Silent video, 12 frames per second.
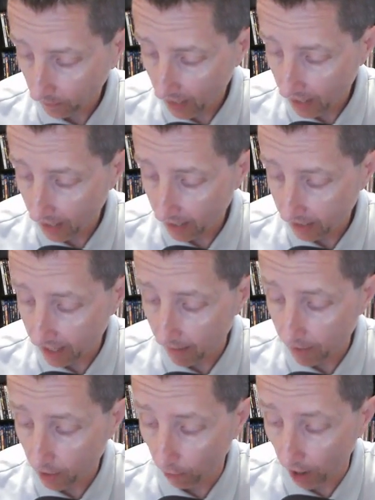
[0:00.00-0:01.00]
and
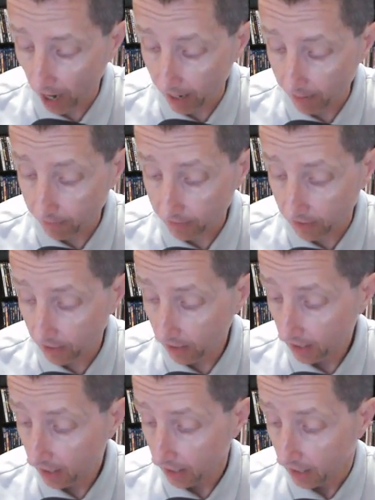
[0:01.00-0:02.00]
Tammy Grimes.
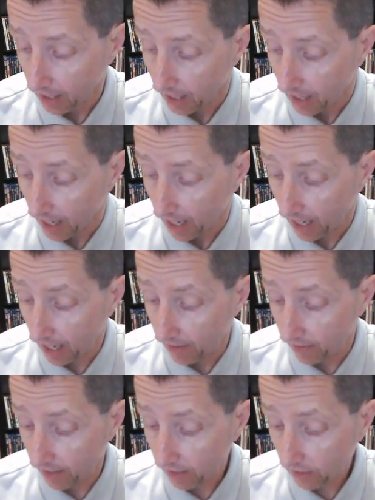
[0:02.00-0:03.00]

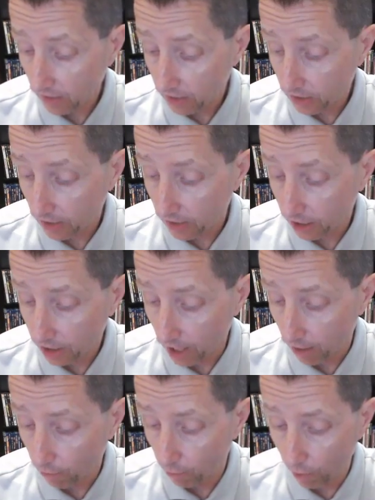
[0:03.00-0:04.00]
And this is just
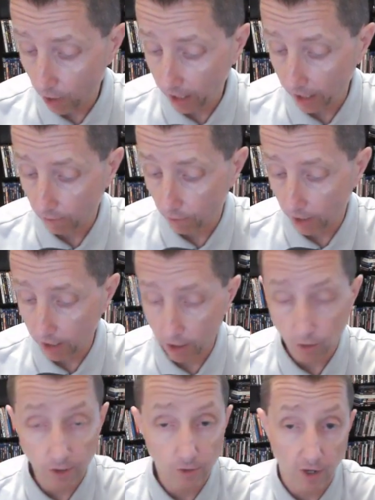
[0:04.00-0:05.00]
a really, really
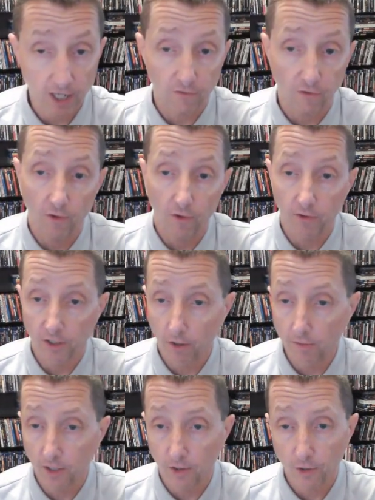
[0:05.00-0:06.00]
good transfer, though. In
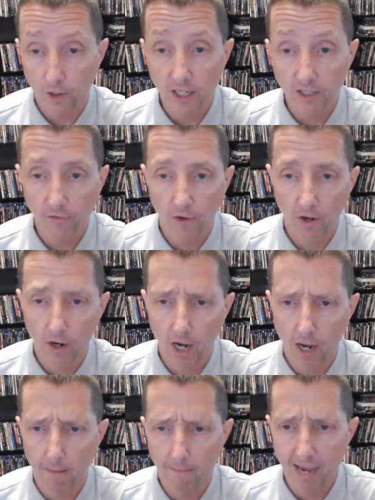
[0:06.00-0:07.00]
terms of the transfer,
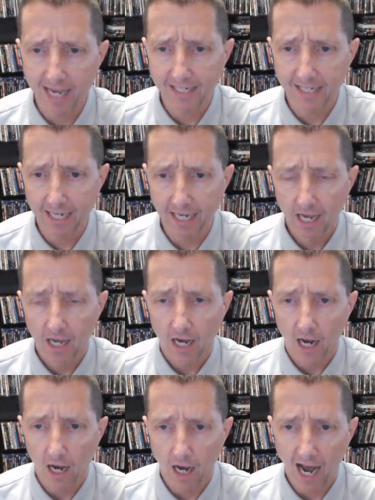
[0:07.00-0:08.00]
amazing.
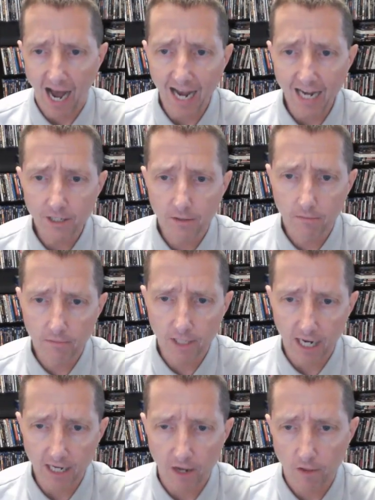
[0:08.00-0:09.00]
I
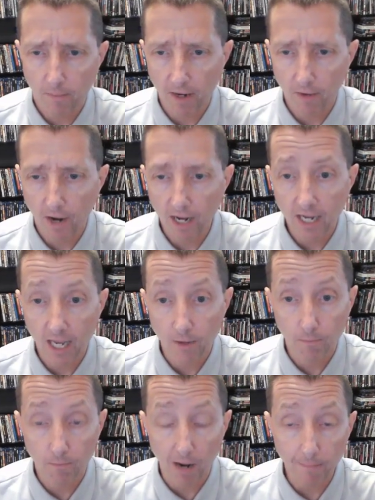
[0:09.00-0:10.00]
checked out the bit rate.
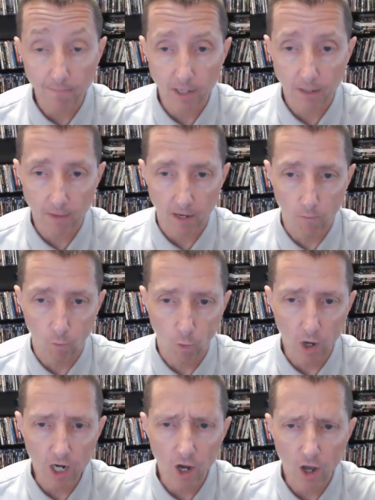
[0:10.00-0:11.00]
It popped up at
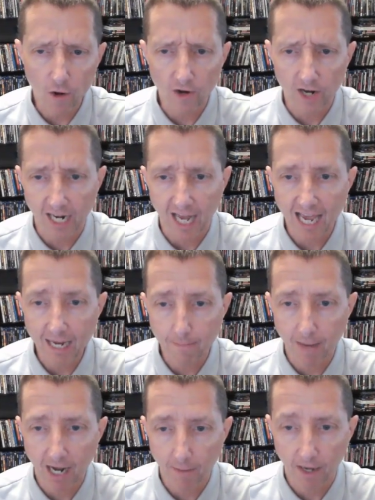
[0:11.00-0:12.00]
108
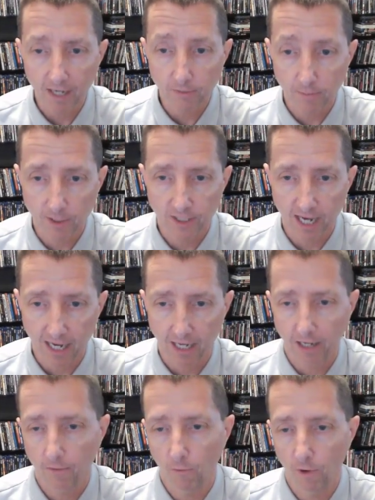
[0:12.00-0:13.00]
megabytes per
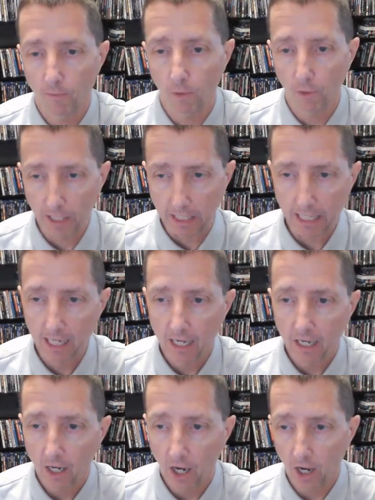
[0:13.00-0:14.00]
second at one point.
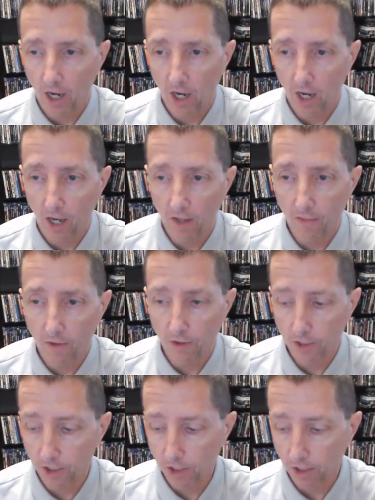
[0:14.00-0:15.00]
There's
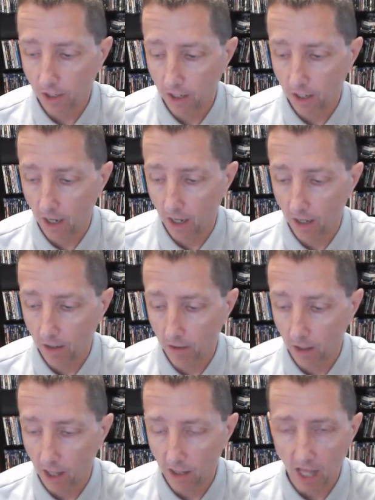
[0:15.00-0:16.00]
just a
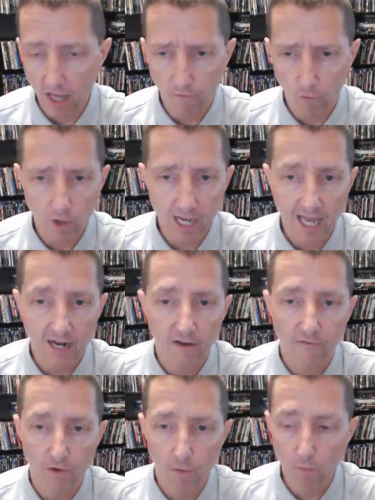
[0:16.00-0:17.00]
lot of organic
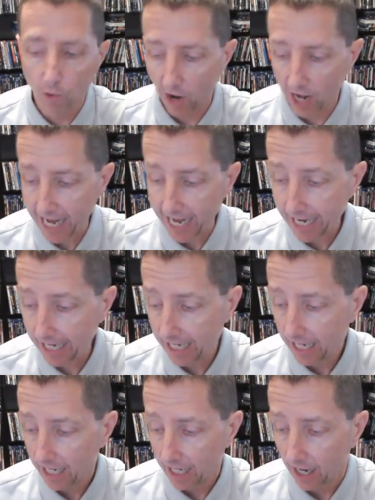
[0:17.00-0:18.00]
film grain.
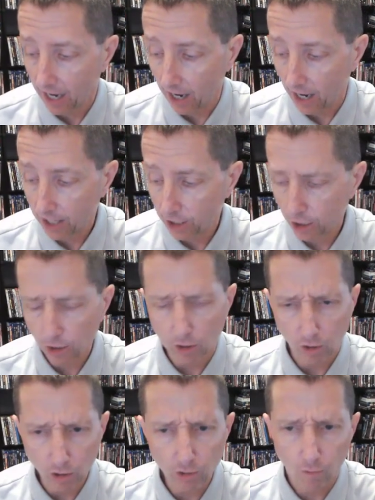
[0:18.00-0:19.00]
It just
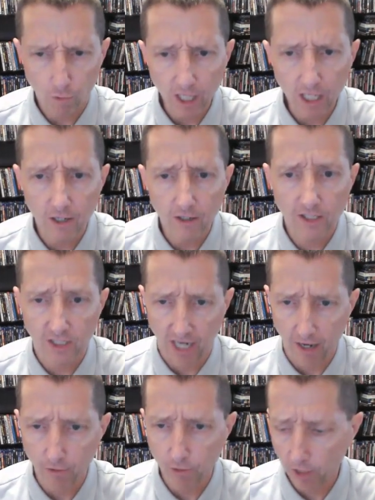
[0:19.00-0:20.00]
looks really good,
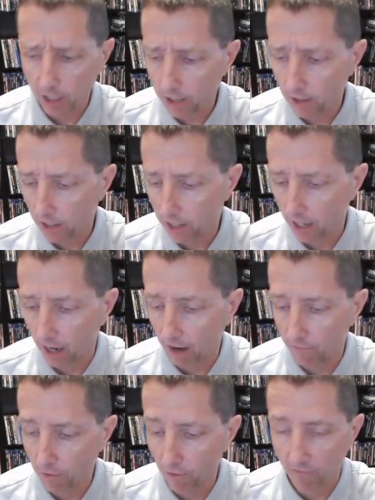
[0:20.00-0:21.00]
sounds really good.
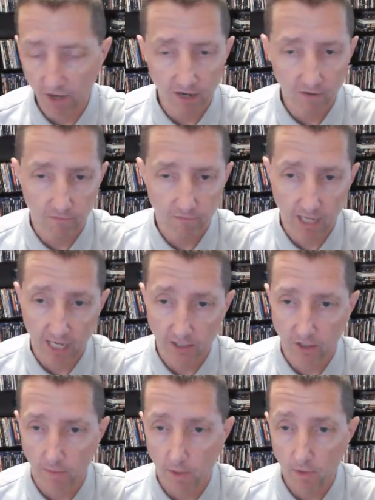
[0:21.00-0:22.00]
If you're a fan of Can't
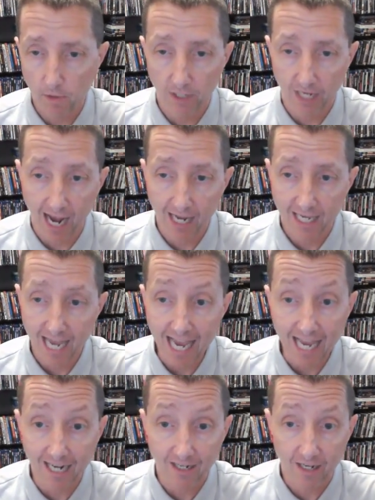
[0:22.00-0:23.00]
Stop the Music, I
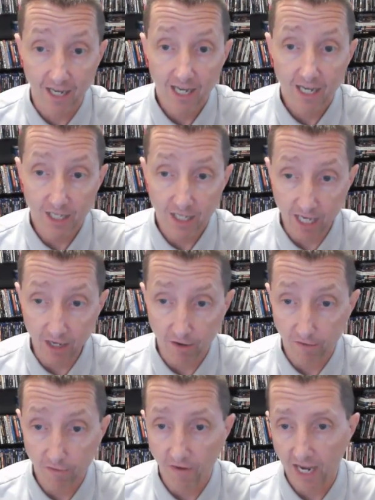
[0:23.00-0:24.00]
can't
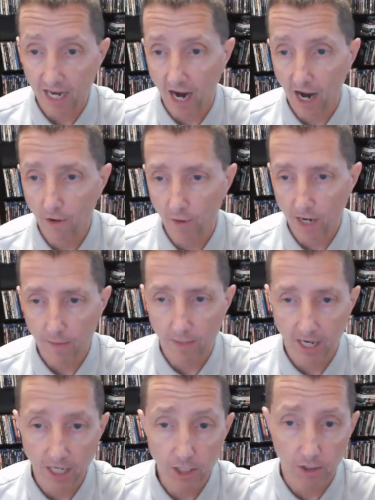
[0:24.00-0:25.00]
give a higher
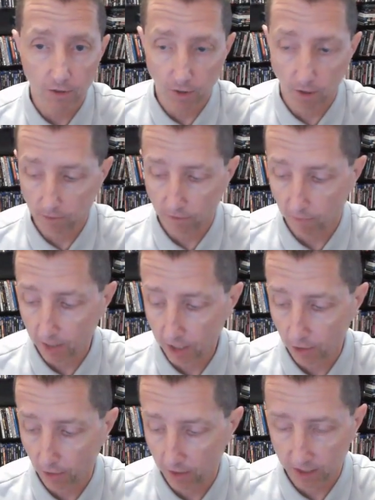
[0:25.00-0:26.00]
recommendation in terms of
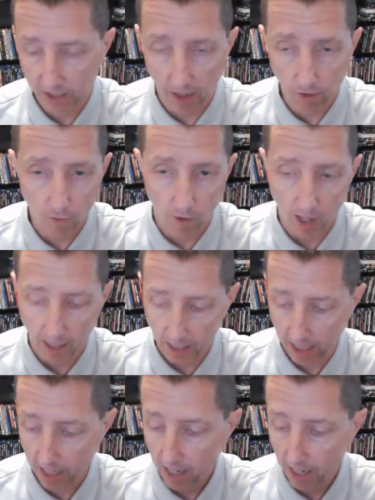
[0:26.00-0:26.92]
picture and sound quality